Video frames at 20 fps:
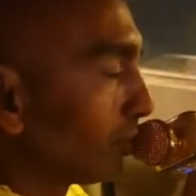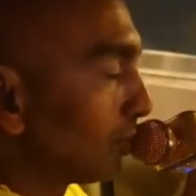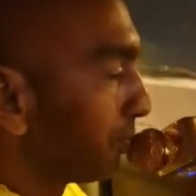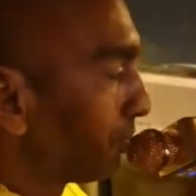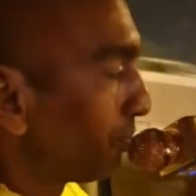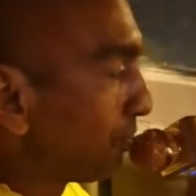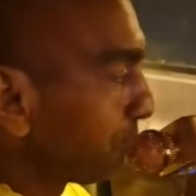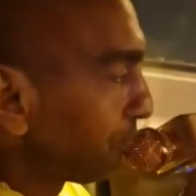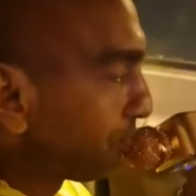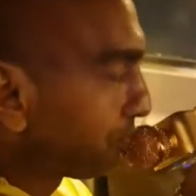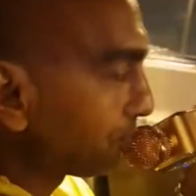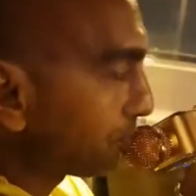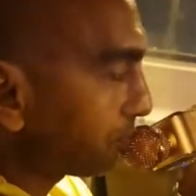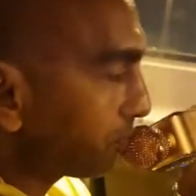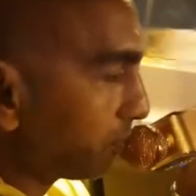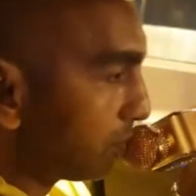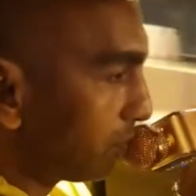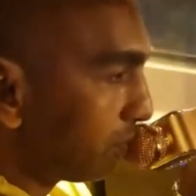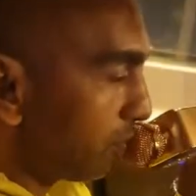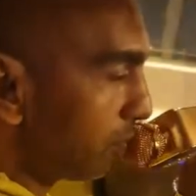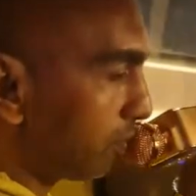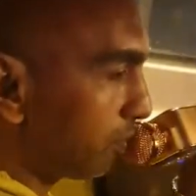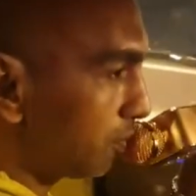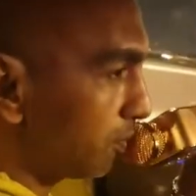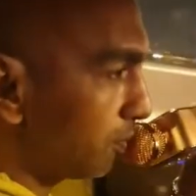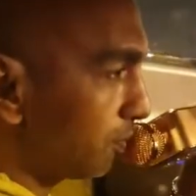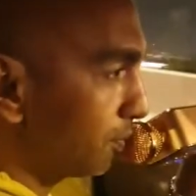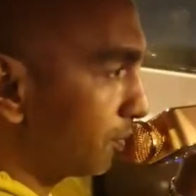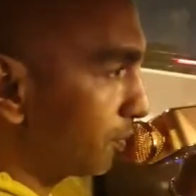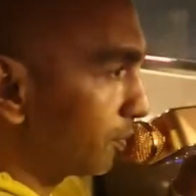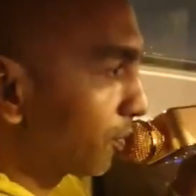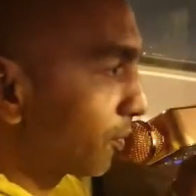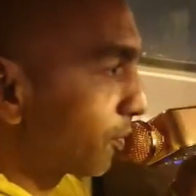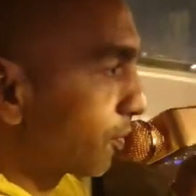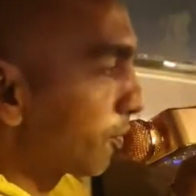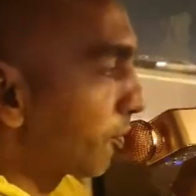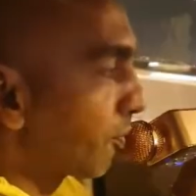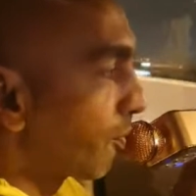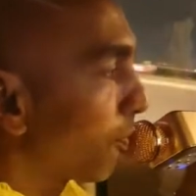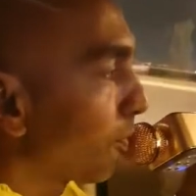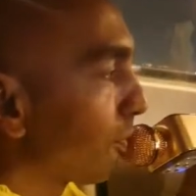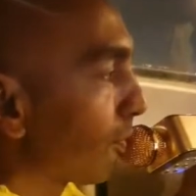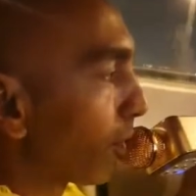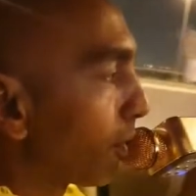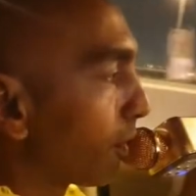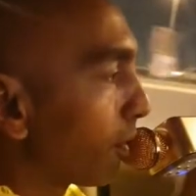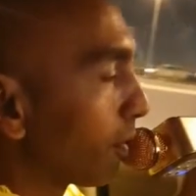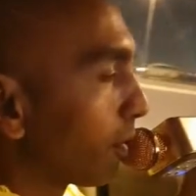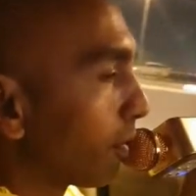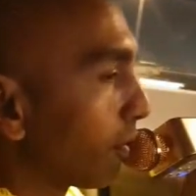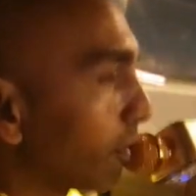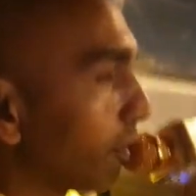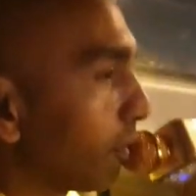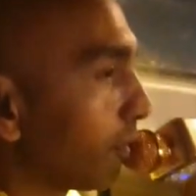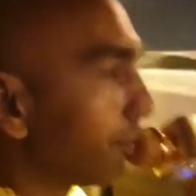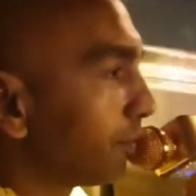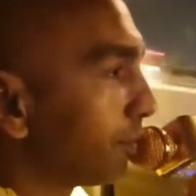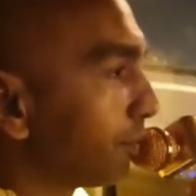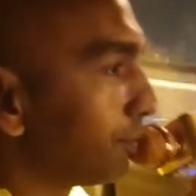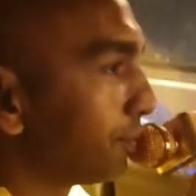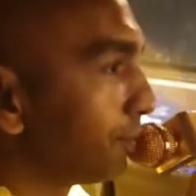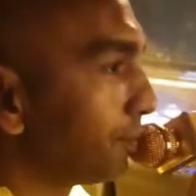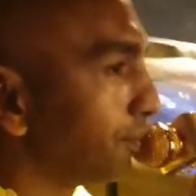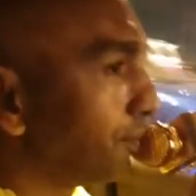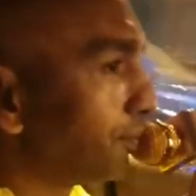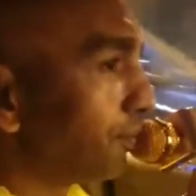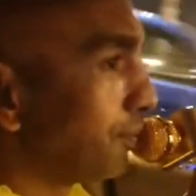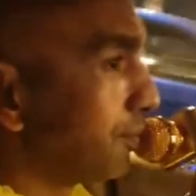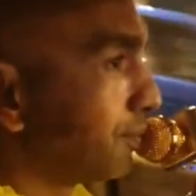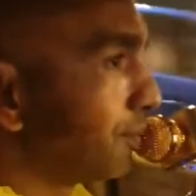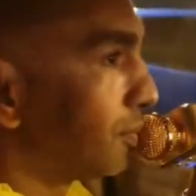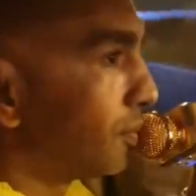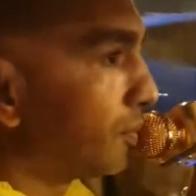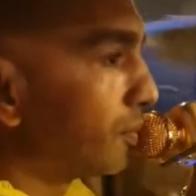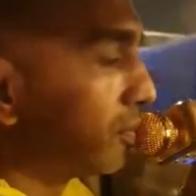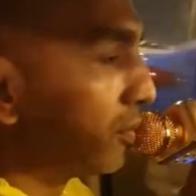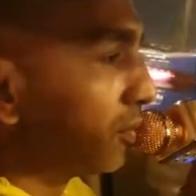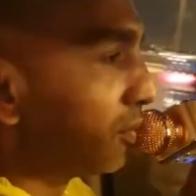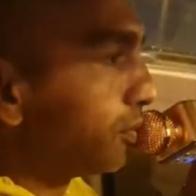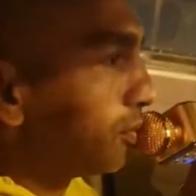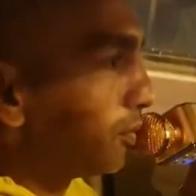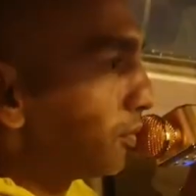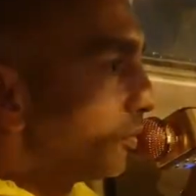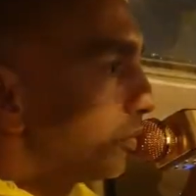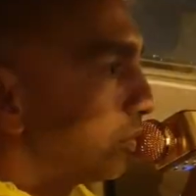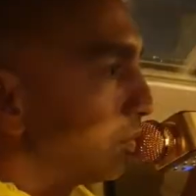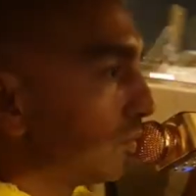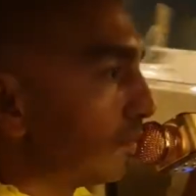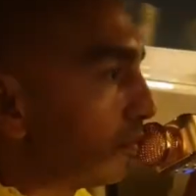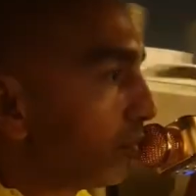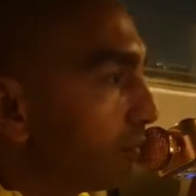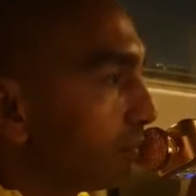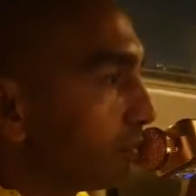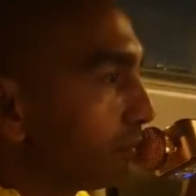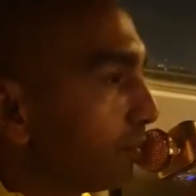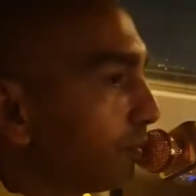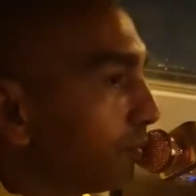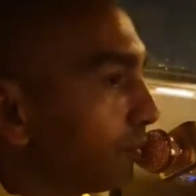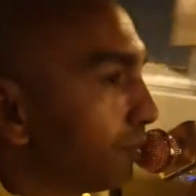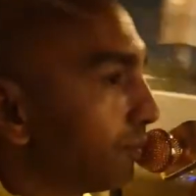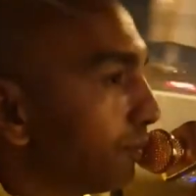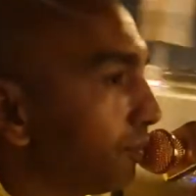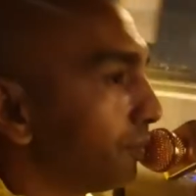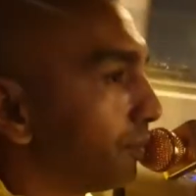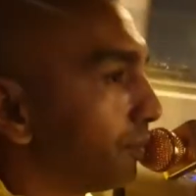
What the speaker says: You will see. What else you can tell with the Filipina? Make it nice.